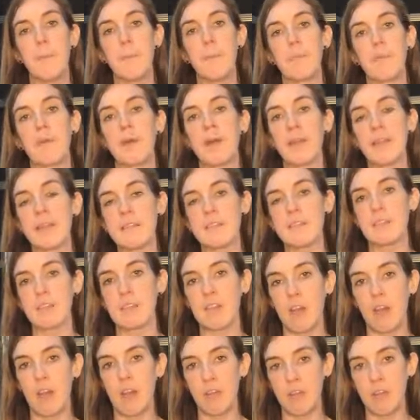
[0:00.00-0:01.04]
bright,
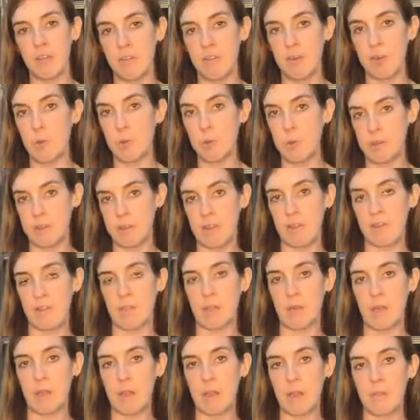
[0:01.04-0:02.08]
colourful
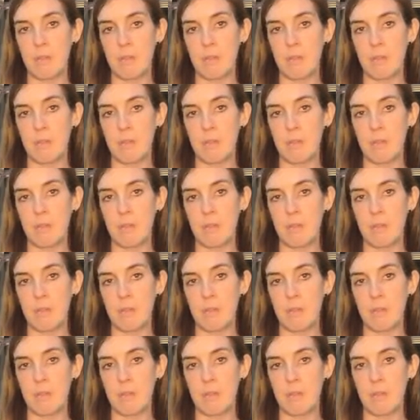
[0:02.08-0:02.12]
accessory.